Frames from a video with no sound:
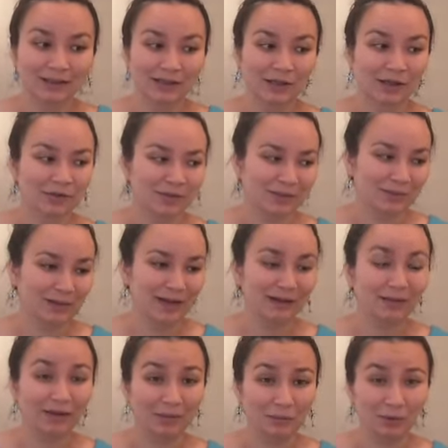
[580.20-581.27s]
you know, some kind
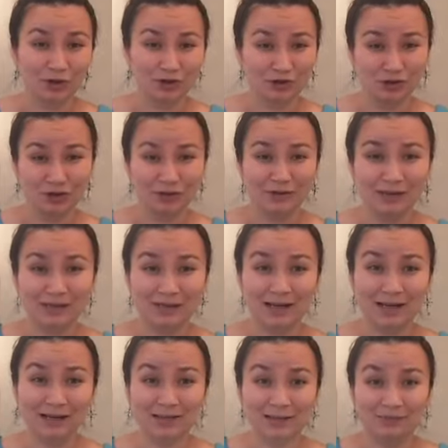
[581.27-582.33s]
of like more sugary
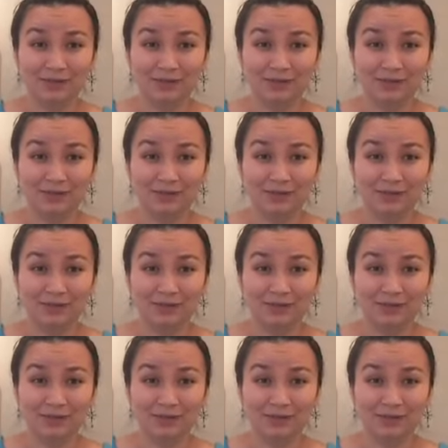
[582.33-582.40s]
snacks.